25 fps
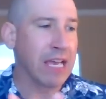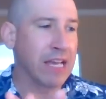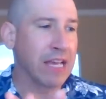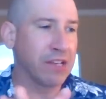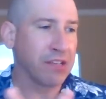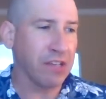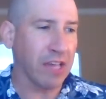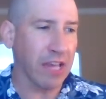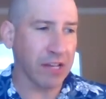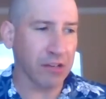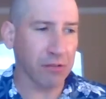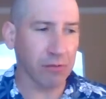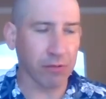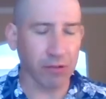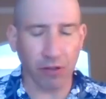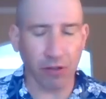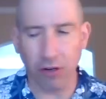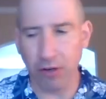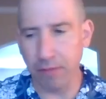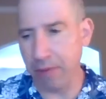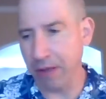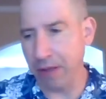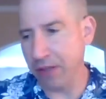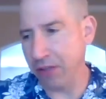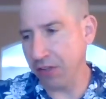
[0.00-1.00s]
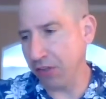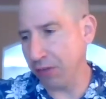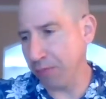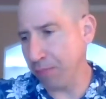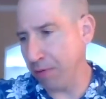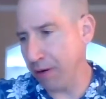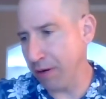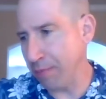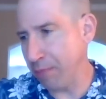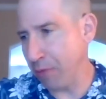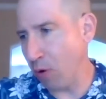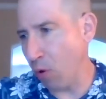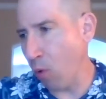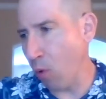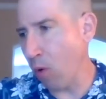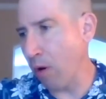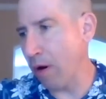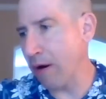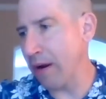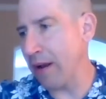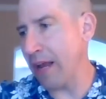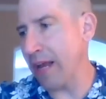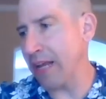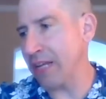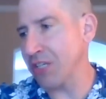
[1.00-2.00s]
His case was heard by the Supreme
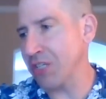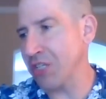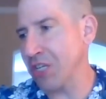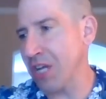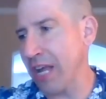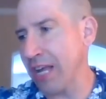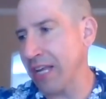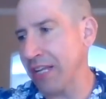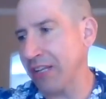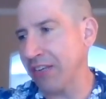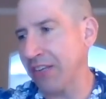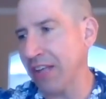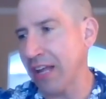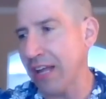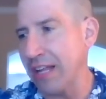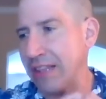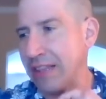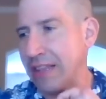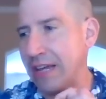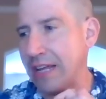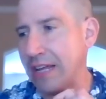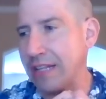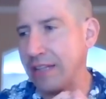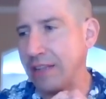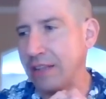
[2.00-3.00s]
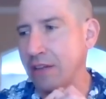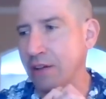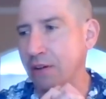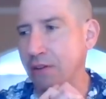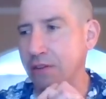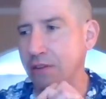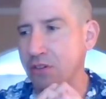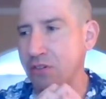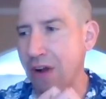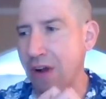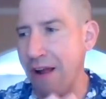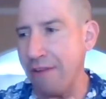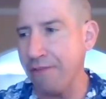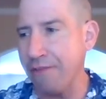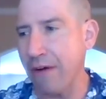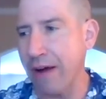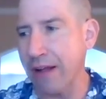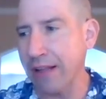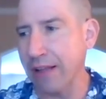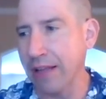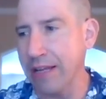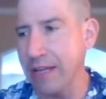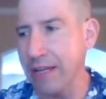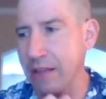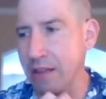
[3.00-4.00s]
Court, as Schenck said that, you know, the draft
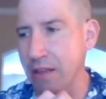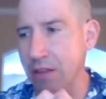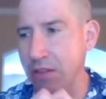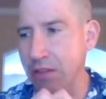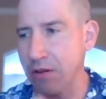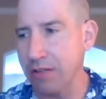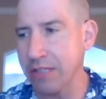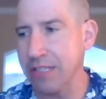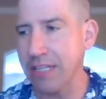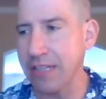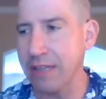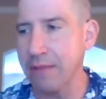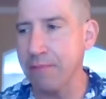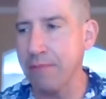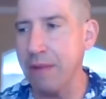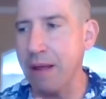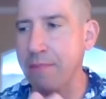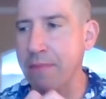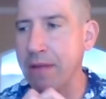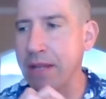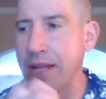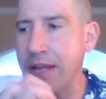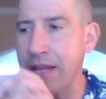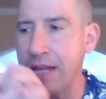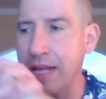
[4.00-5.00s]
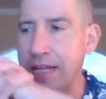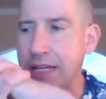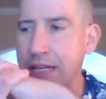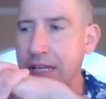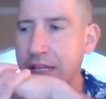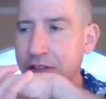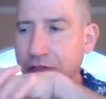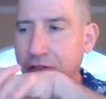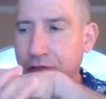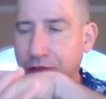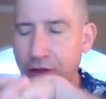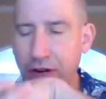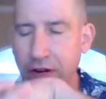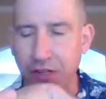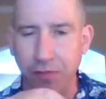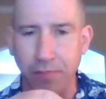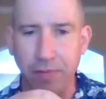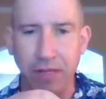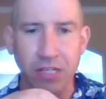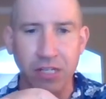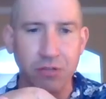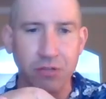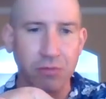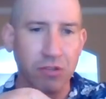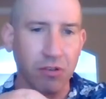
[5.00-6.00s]
violated the 13th Amendment and his free
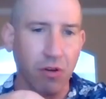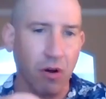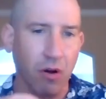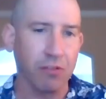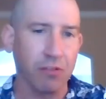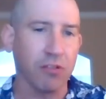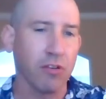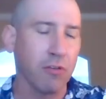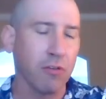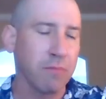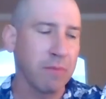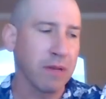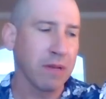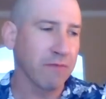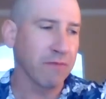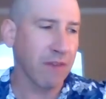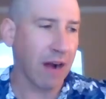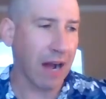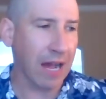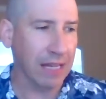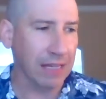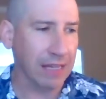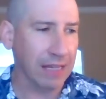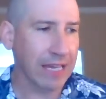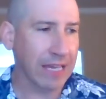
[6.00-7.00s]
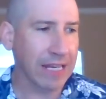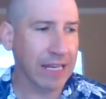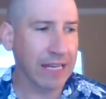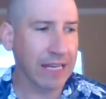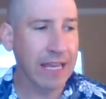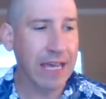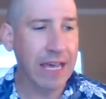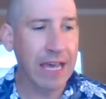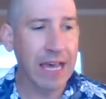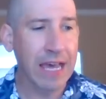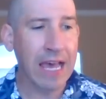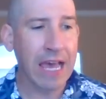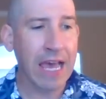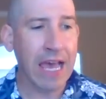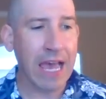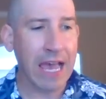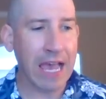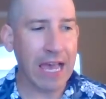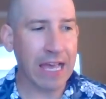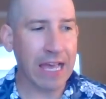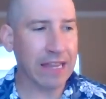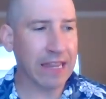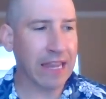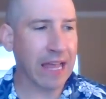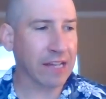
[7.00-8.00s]
speech was also being violated.
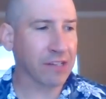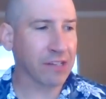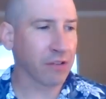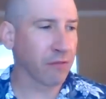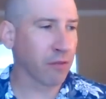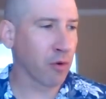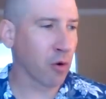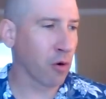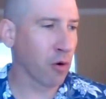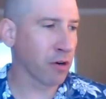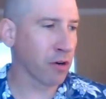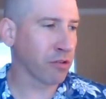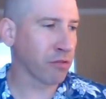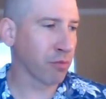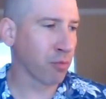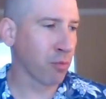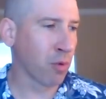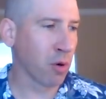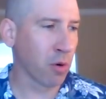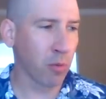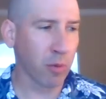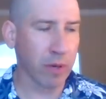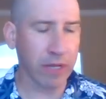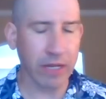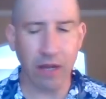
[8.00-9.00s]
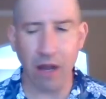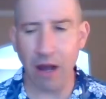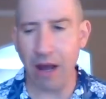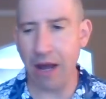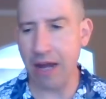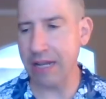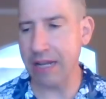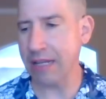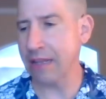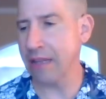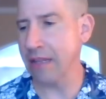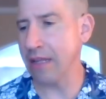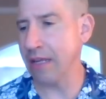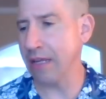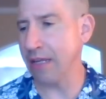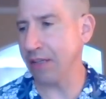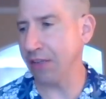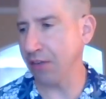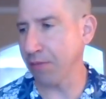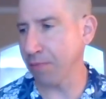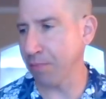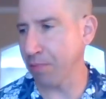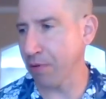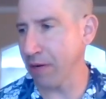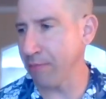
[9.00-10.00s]
And that's, of course, where we got the
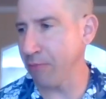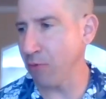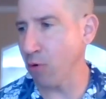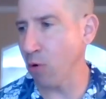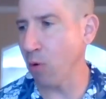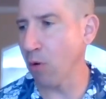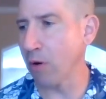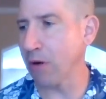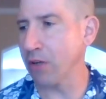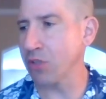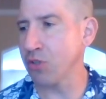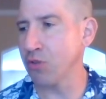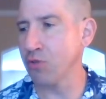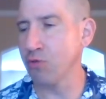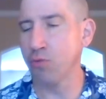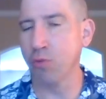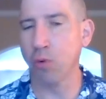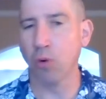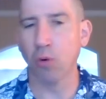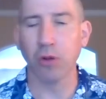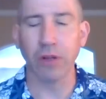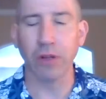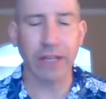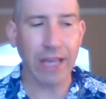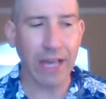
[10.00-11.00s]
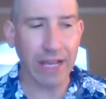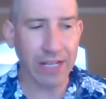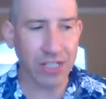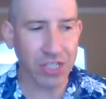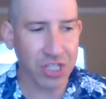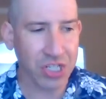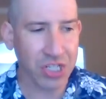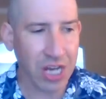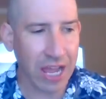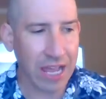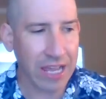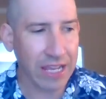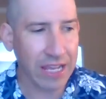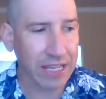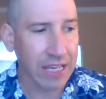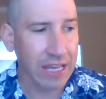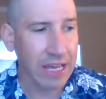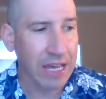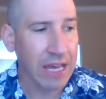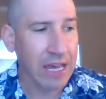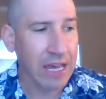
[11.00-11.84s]
Supreme Court to rule against Schenck,